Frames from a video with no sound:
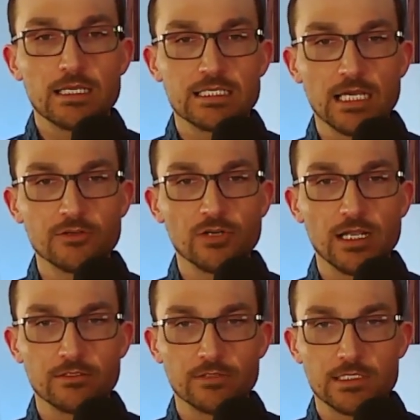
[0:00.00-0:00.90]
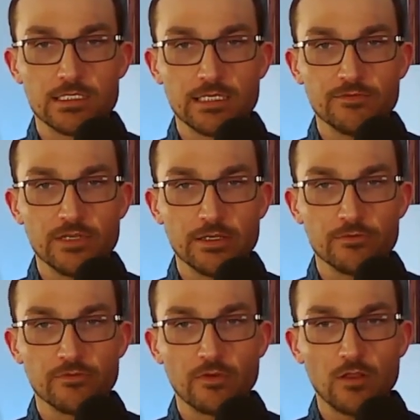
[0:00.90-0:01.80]
Sunrun, received a
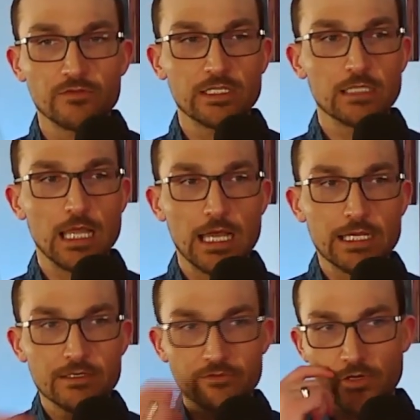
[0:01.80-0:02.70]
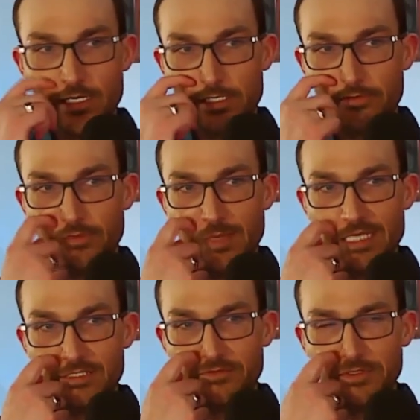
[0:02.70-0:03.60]
revolving line of credit from
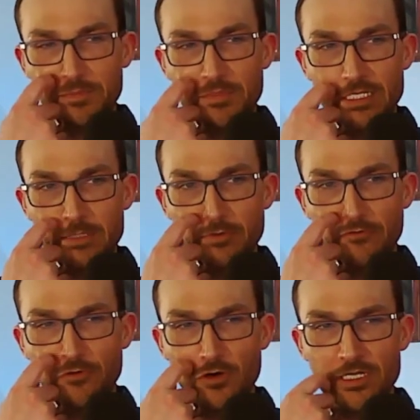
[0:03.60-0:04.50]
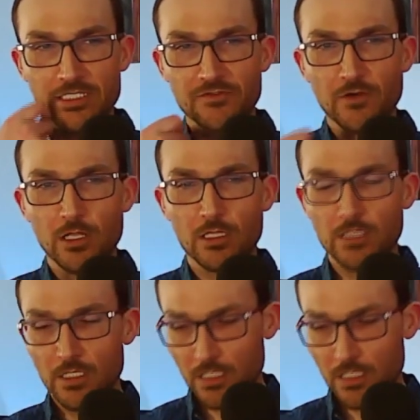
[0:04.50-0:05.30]
SVB before its fall.